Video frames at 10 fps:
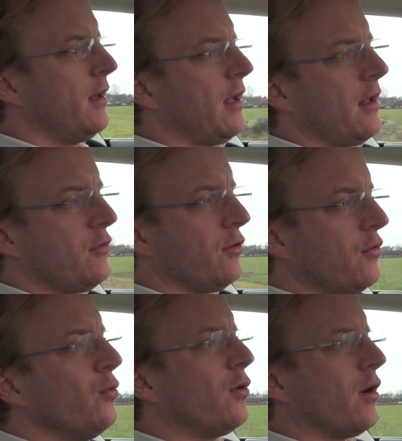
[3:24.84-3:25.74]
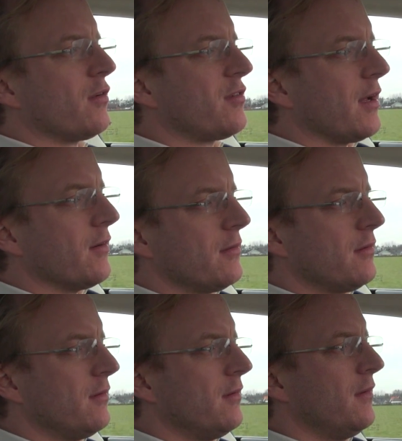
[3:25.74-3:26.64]
And I took 2 cars there,
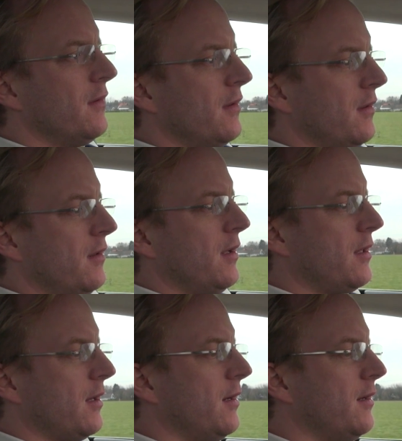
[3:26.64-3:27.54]
like